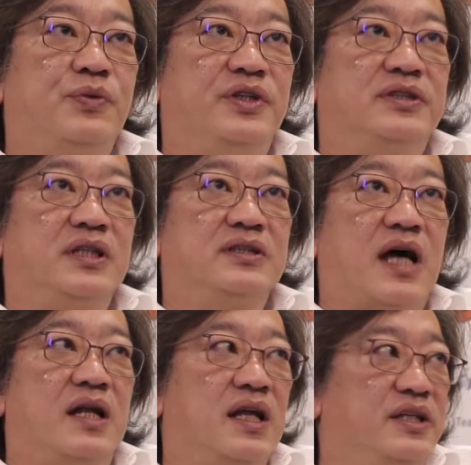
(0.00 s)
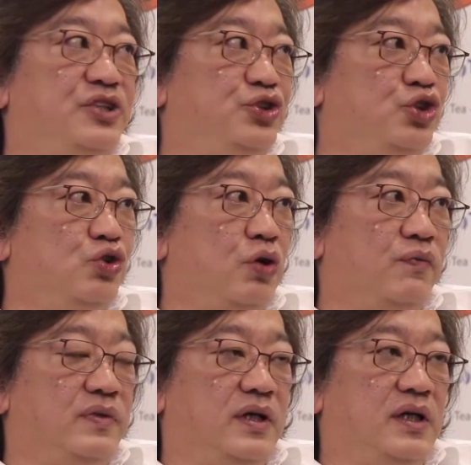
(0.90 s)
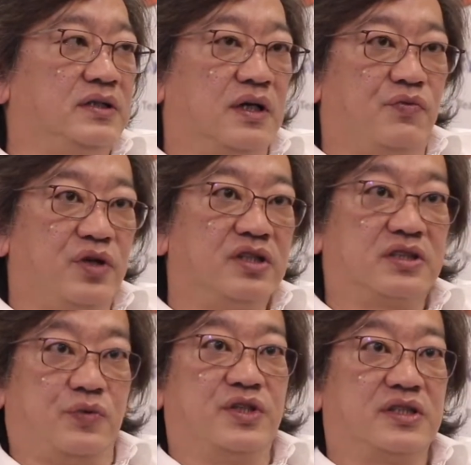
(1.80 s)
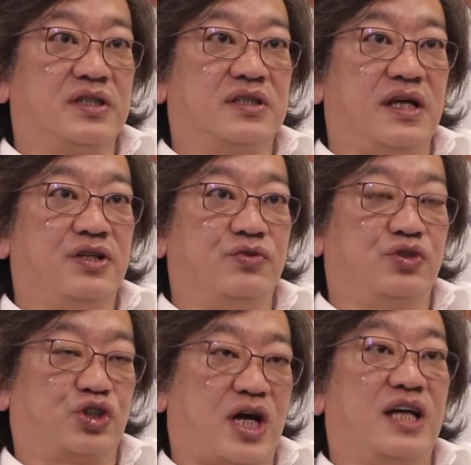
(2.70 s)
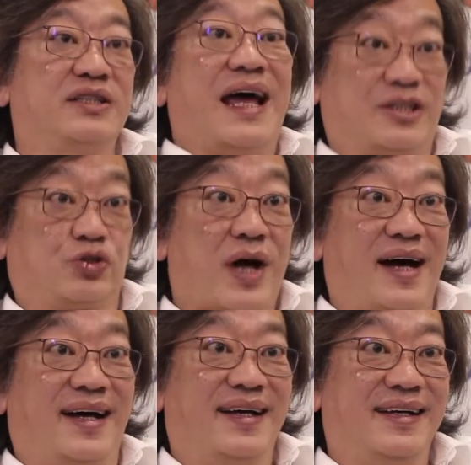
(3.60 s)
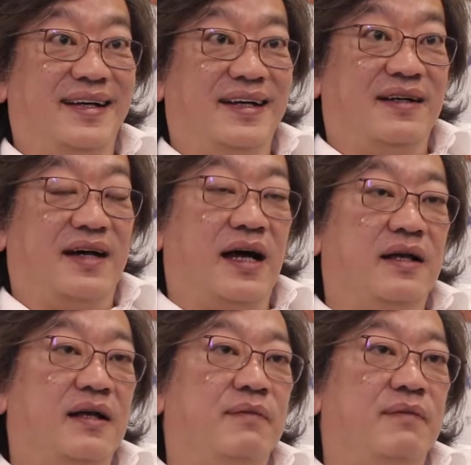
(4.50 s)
services, unlike in Europe, is a real services that you charge extra, right?